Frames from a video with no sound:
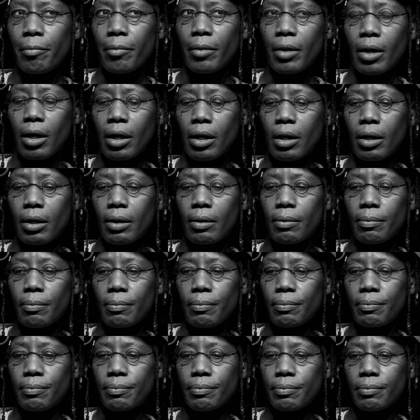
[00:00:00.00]

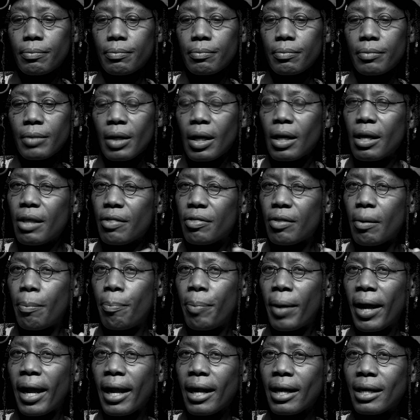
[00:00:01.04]
the
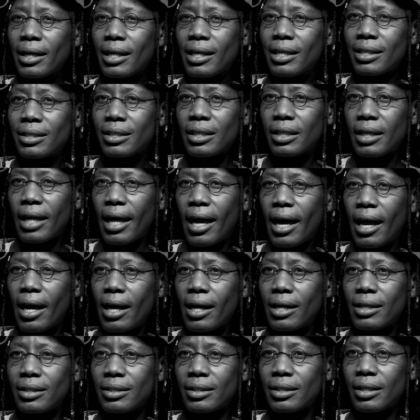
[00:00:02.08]
pain isn't
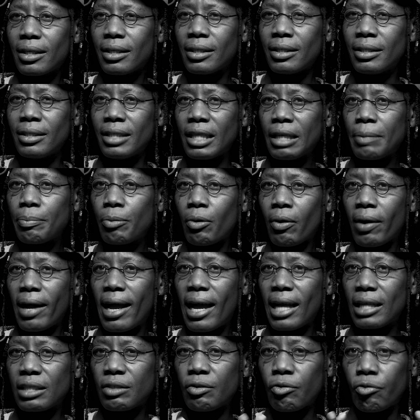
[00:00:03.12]
as deep or
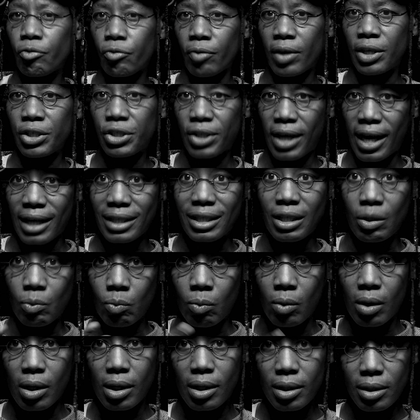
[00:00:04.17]
as fresh as it
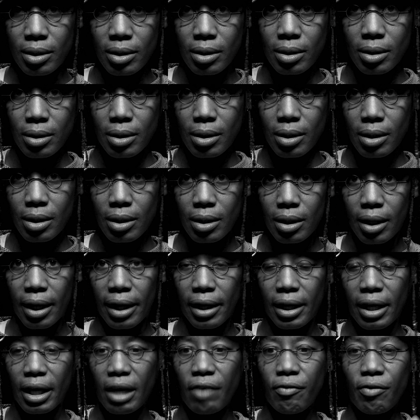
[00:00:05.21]
was.
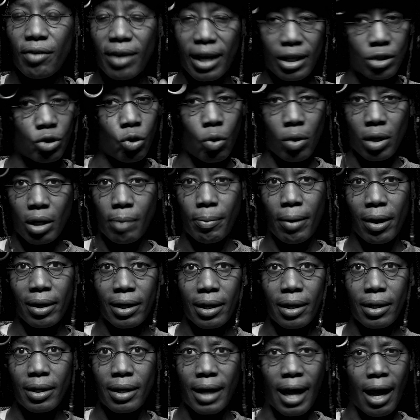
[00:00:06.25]
Like, even like talking about
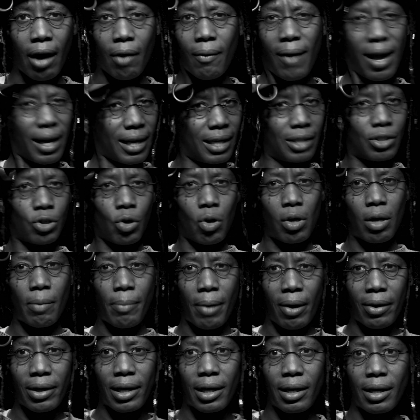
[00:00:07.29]
it now, I can talk
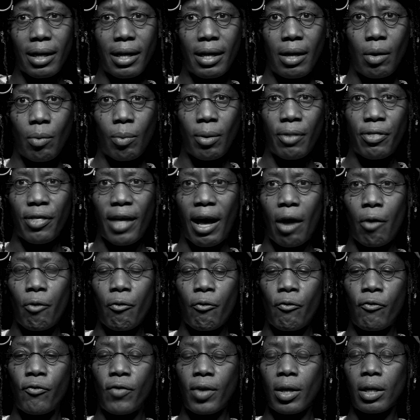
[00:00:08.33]
about it without
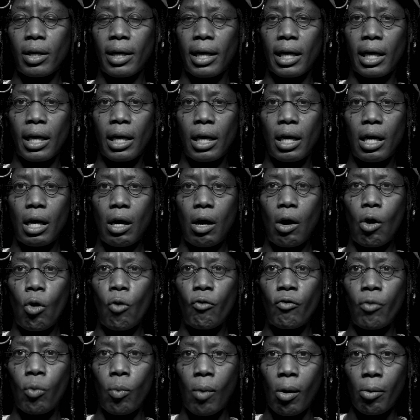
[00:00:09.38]
feeling
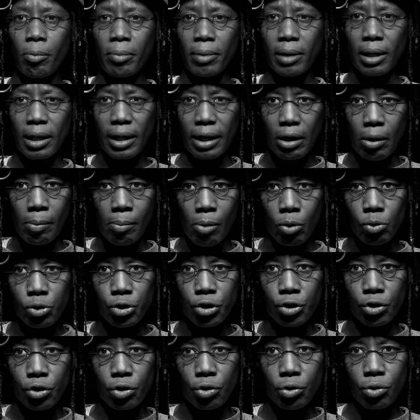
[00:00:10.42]
overwhelmingly
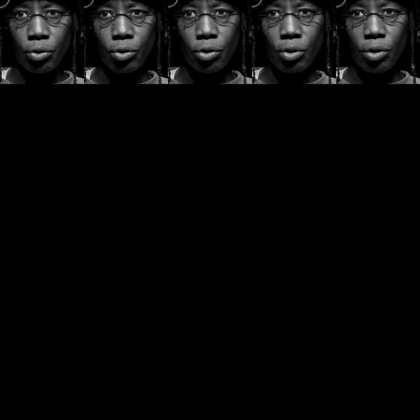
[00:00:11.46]
emotional.